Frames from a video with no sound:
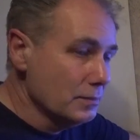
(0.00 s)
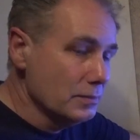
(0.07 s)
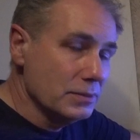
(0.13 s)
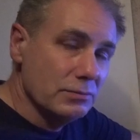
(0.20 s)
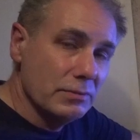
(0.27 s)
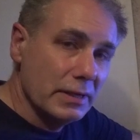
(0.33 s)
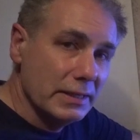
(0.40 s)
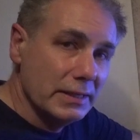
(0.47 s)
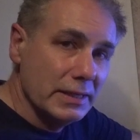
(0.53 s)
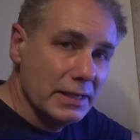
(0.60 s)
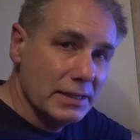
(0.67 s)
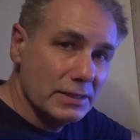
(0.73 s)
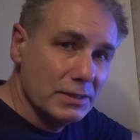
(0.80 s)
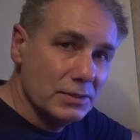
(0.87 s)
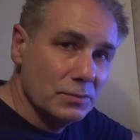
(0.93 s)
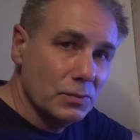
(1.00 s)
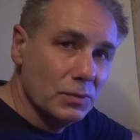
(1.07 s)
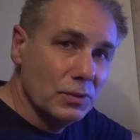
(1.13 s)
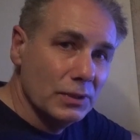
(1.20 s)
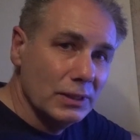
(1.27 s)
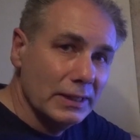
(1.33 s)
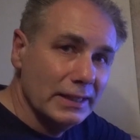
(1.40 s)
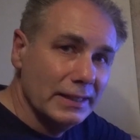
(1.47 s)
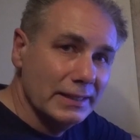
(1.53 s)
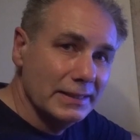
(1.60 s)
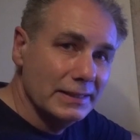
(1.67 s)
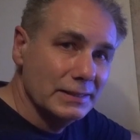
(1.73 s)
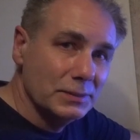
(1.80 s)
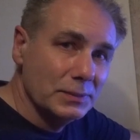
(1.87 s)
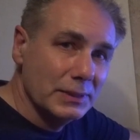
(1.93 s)
was running next to Wally
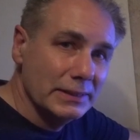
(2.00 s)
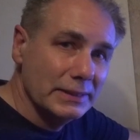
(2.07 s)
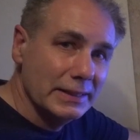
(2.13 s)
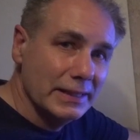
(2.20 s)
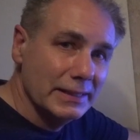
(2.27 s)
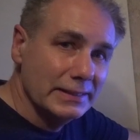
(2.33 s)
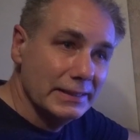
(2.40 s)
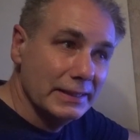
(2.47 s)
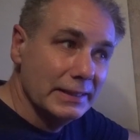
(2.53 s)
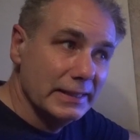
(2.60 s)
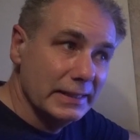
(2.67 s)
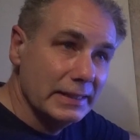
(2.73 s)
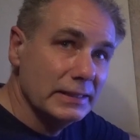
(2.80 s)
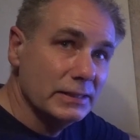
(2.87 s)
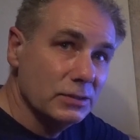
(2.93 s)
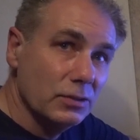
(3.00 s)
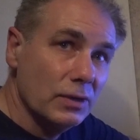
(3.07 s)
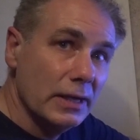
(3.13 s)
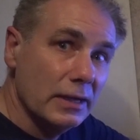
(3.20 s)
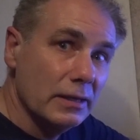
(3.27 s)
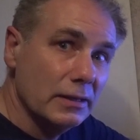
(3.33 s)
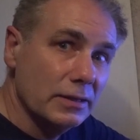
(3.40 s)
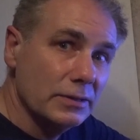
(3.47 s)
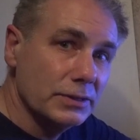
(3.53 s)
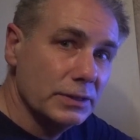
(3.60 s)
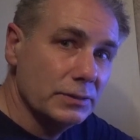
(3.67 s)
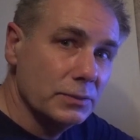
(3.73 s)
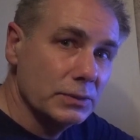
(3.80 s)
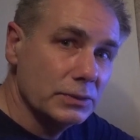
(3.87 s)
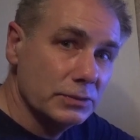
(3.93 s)
in 2018 and they saw how large
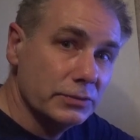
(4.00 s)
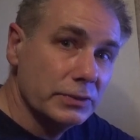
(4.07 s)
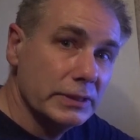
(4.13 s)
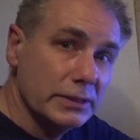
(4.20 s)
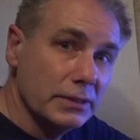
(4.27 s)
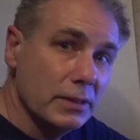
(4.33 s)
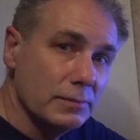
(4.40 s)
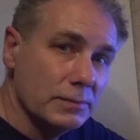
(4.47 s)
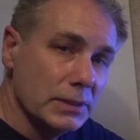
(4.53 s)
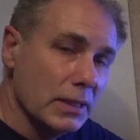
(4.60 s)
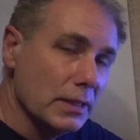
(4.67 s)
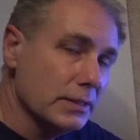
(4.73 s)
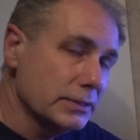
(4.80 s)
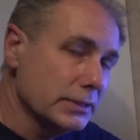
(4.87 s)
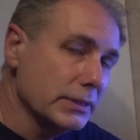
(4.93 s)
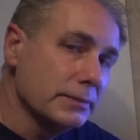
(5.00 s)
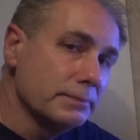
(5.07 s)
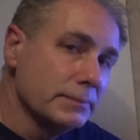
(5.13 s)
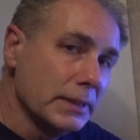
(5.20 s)
it was, 3 times larger,